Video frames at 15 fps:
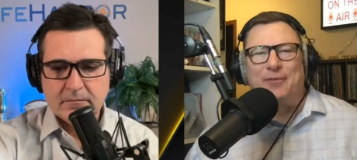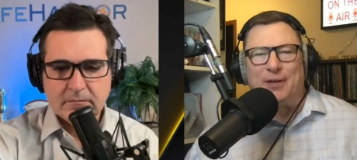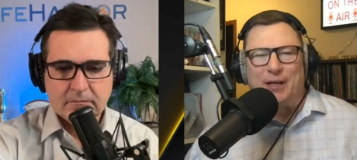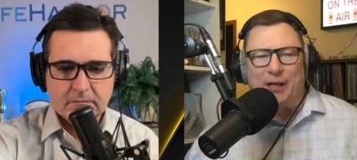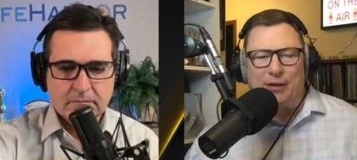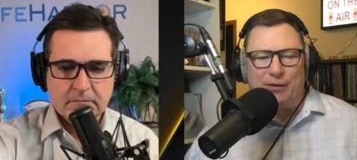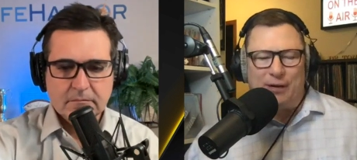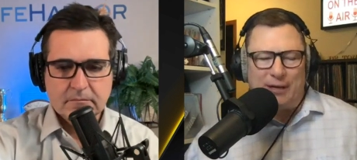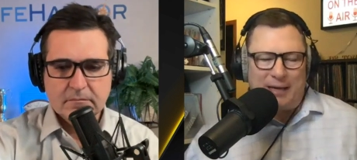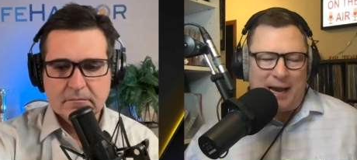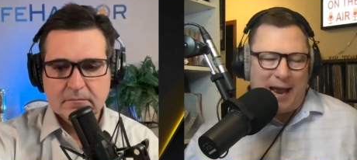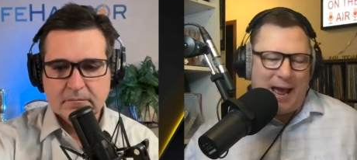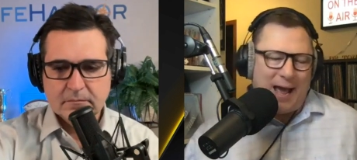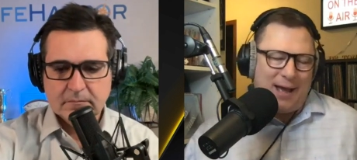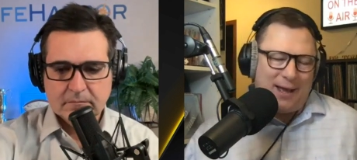Speaker 1: for you, and
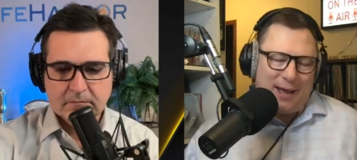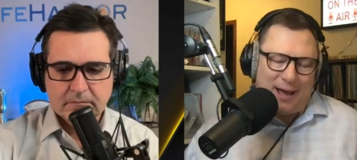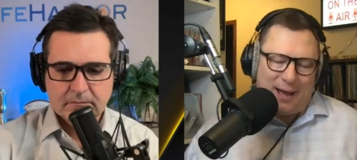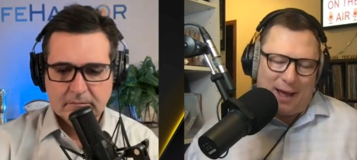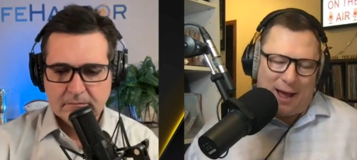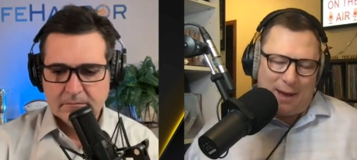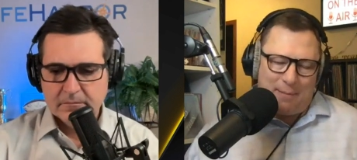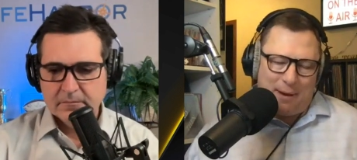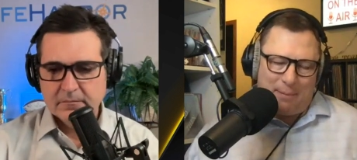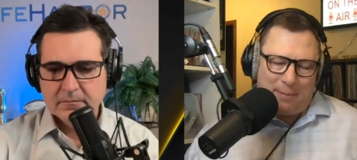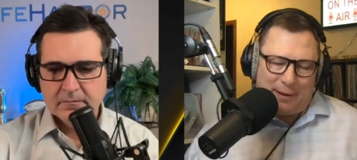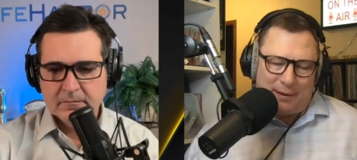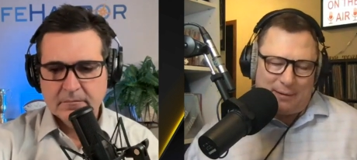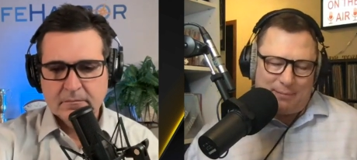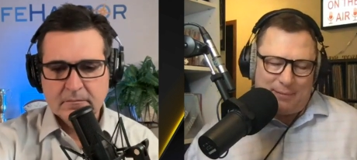yeah, I'm up
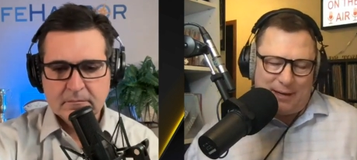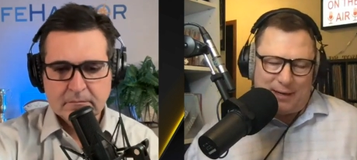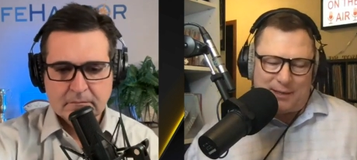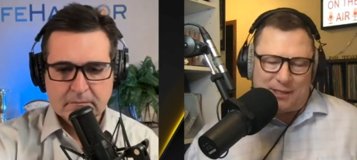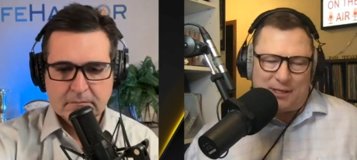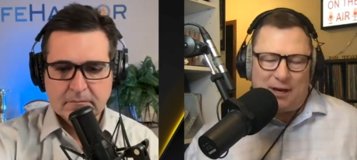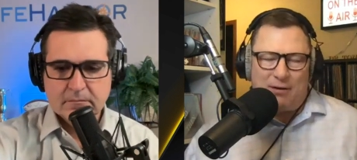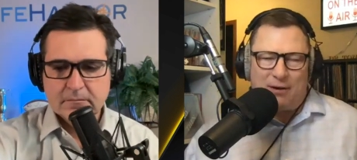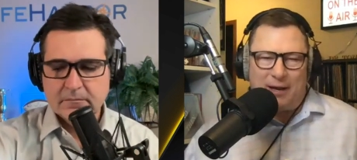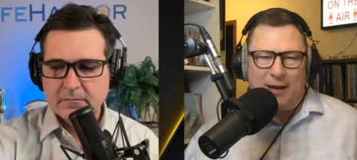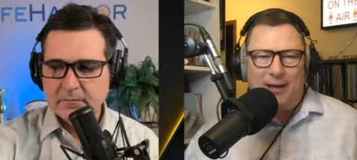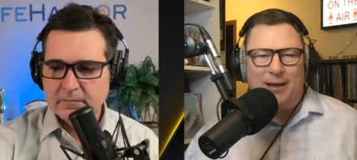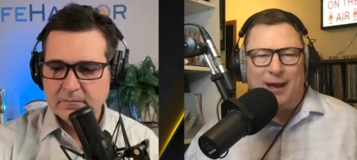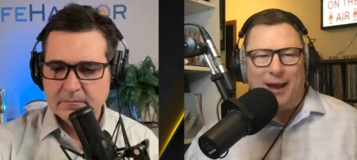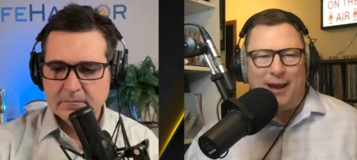in
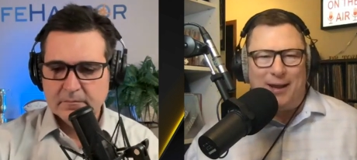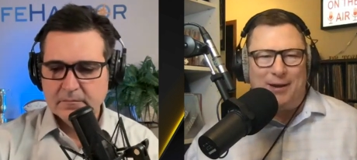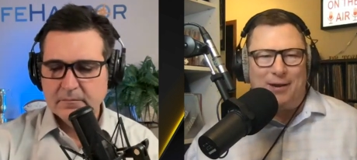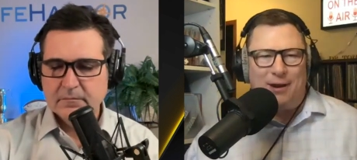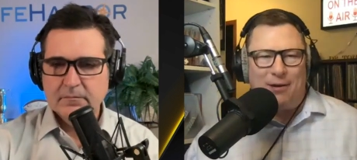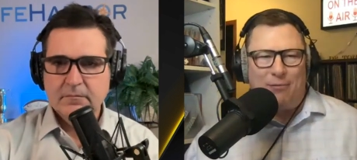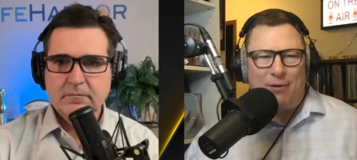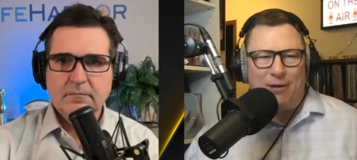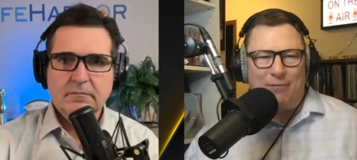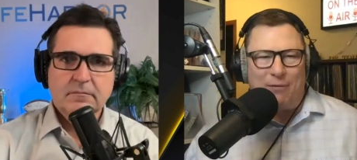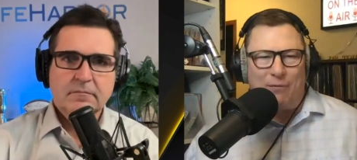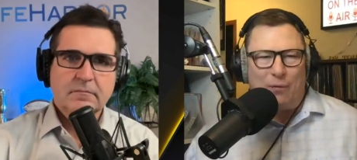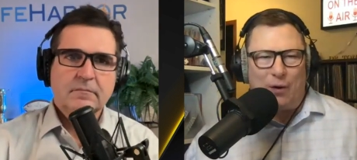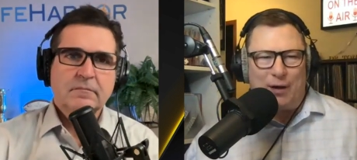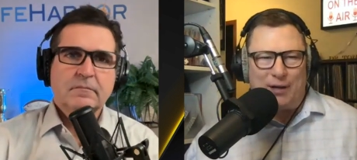Minnesota, and uh, we've
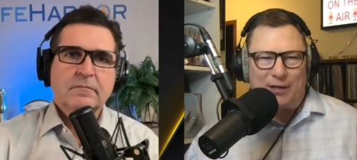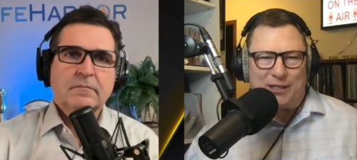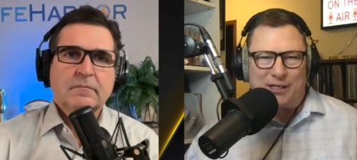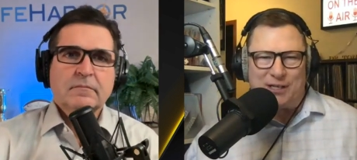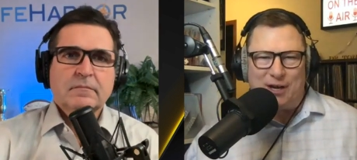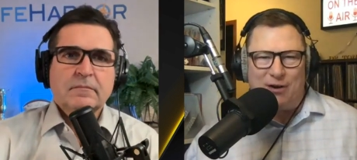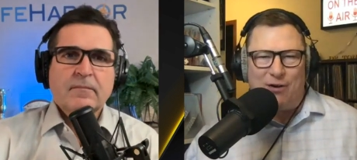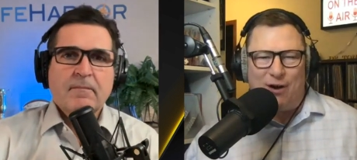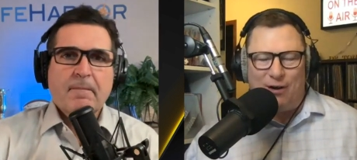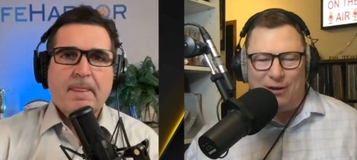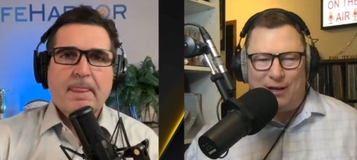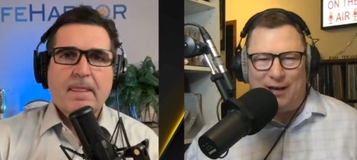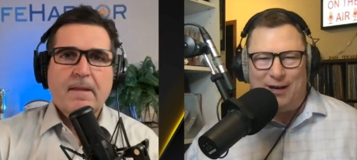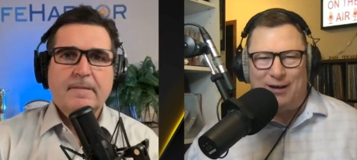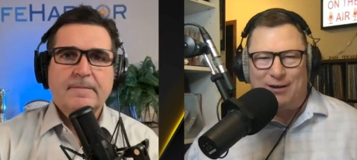avoided snow all
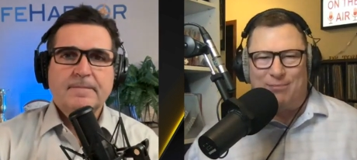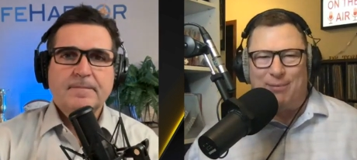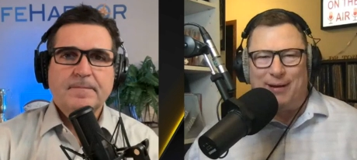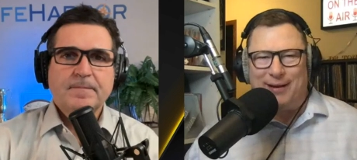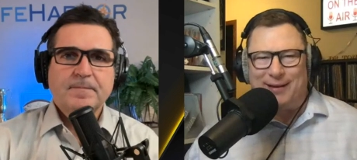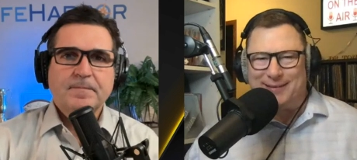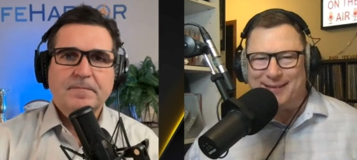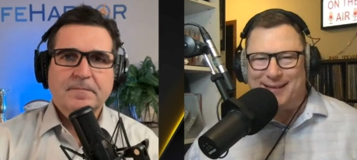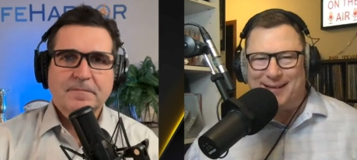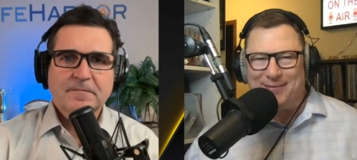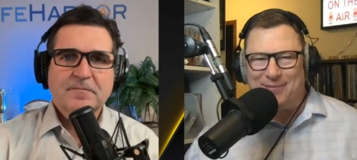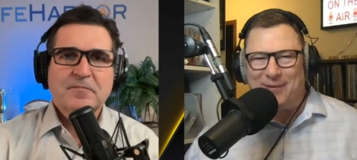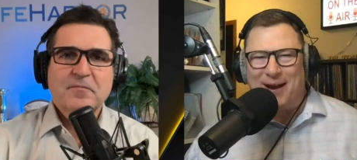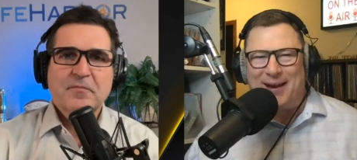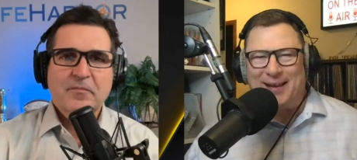year, but uh, it
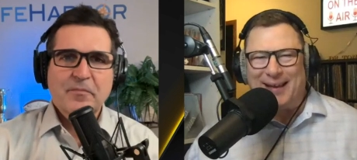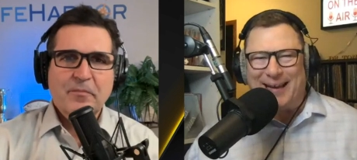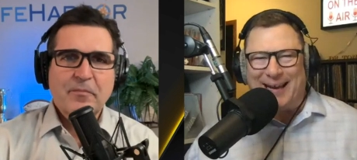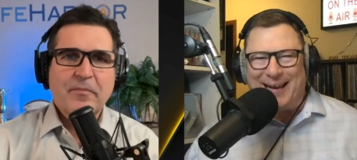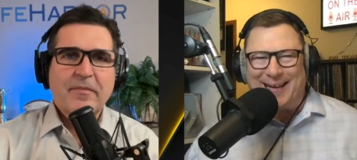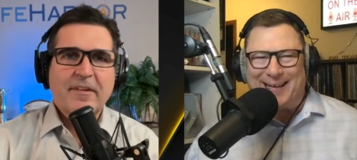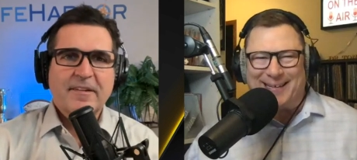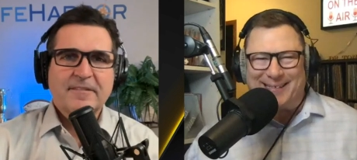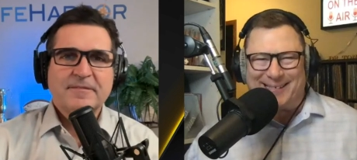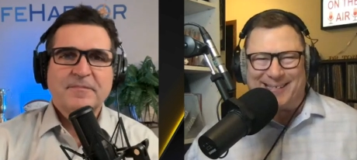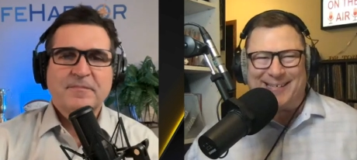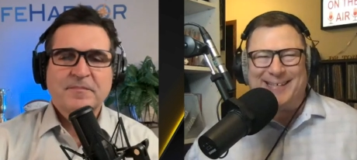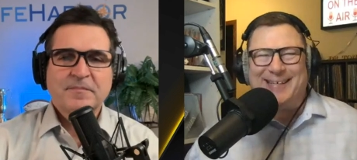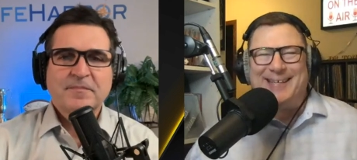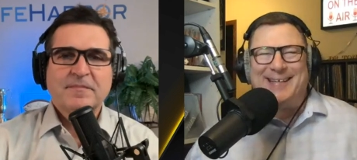finally hit us.
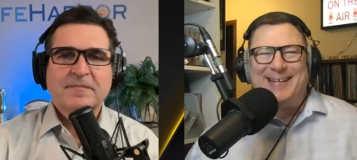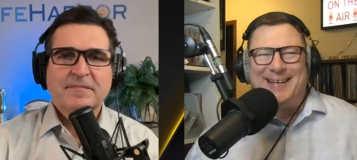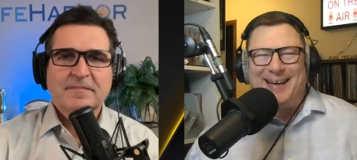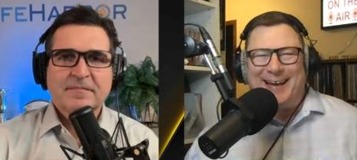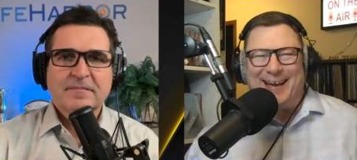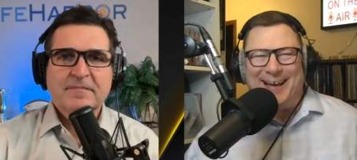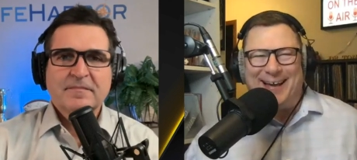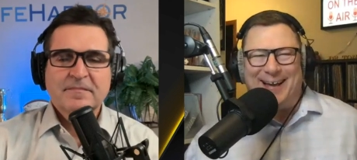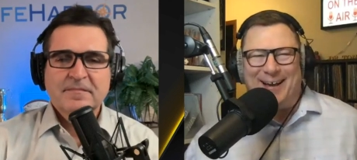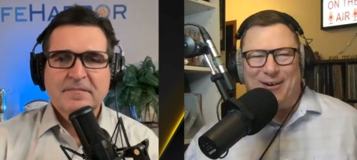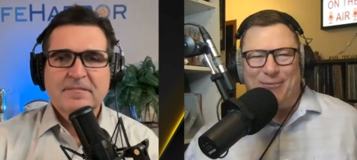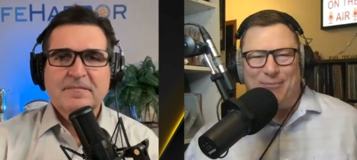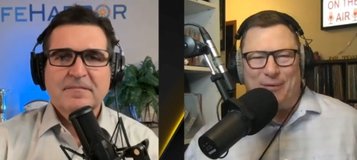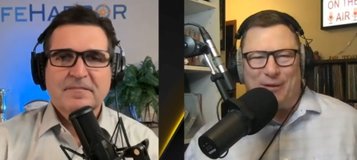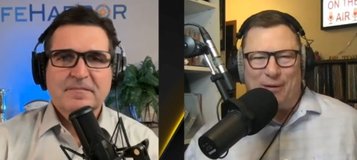Uh,
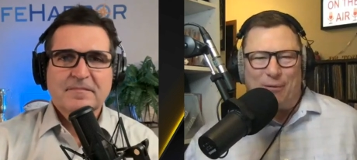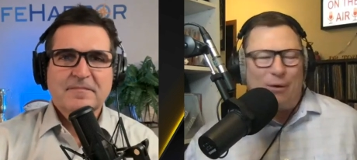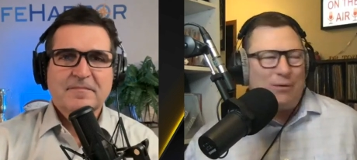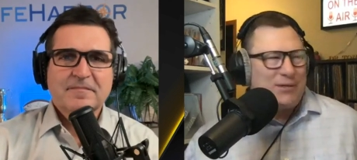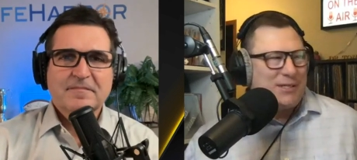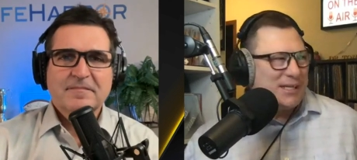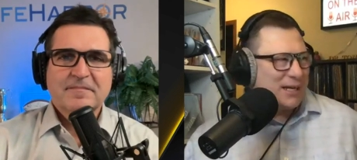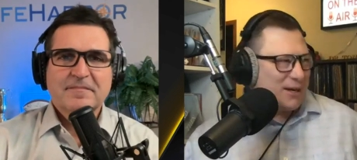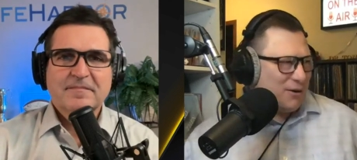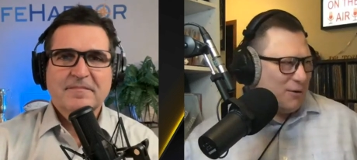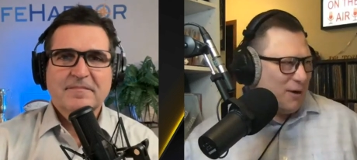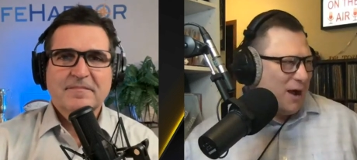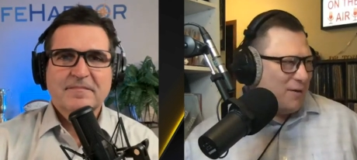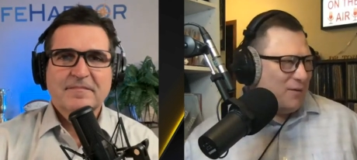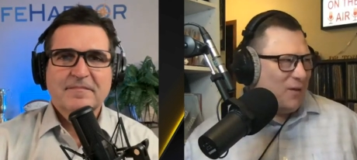hopefully, it won't stick around